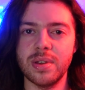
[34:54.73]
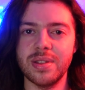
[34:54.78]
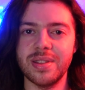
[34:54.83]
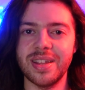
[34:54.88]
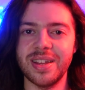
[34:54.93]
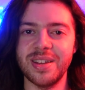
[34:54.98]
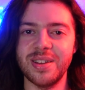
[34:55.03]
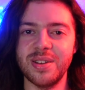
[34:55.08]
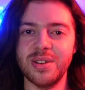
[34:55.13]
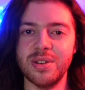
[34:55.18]

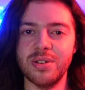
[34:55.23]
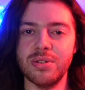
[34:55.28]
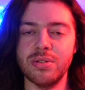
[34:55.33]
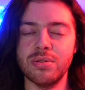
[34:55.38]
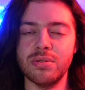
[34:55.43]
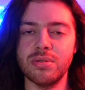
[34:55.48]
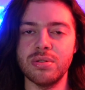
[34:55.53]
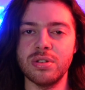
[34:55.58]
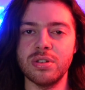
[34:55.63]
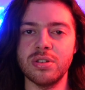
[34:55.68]
Thank
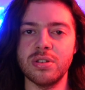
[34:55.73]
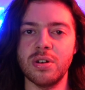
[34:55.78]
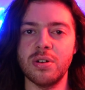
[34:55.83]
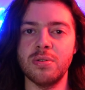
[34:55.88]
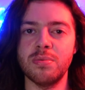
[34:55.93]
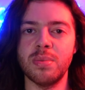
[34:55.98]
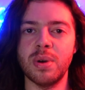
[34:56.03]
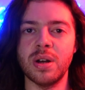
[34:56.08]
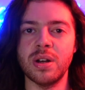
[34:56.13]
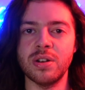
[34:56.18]
you
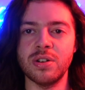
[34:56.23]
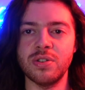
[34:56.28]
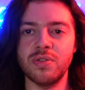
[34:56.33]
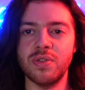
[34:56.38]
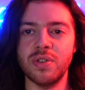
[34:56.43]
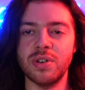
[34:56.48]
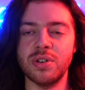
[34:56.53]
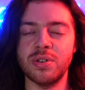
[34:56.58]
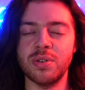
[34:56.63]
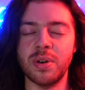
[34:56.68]
so much
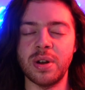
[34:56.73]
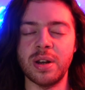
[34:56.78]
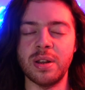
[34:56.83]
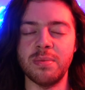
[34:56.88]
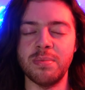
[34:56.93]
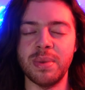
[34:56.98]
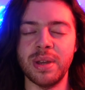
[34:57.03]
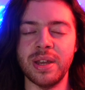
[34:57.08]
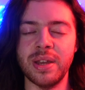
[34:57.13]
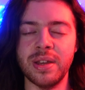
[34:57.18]
for
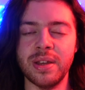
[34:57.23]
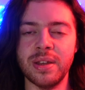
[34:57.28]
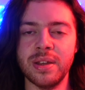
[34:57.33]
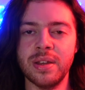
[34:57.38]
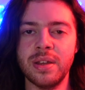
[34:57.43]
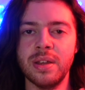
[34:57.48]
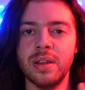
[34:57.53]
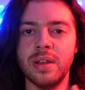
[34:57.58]
joining me.